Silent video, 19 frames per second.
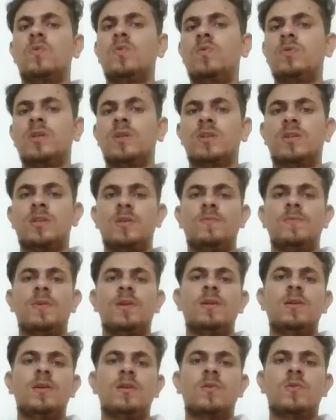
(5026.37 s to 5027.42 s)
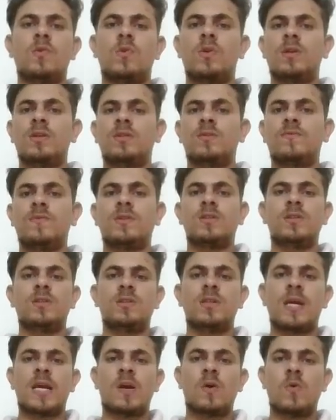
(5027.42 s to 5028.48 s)
$260 million, which
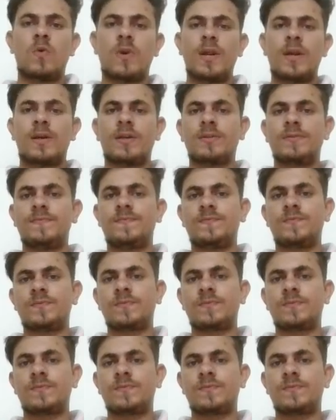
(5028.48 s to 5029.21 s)
is accurate,